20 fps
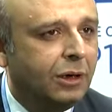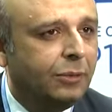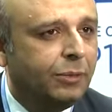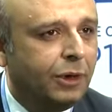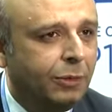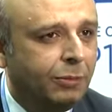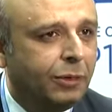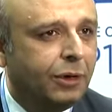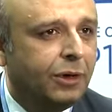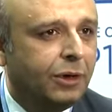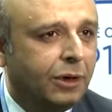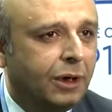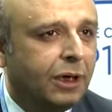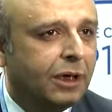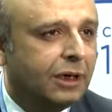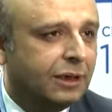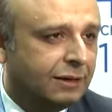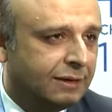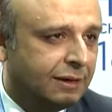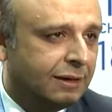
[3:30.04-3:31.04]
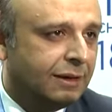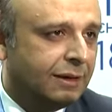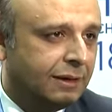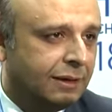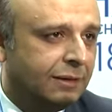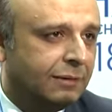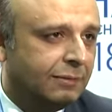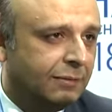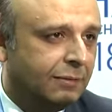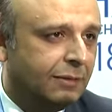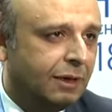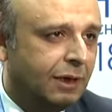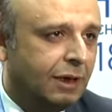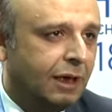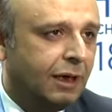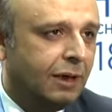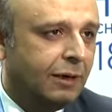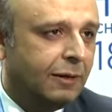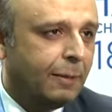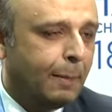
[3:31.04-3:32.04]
people are concerned. Yeah.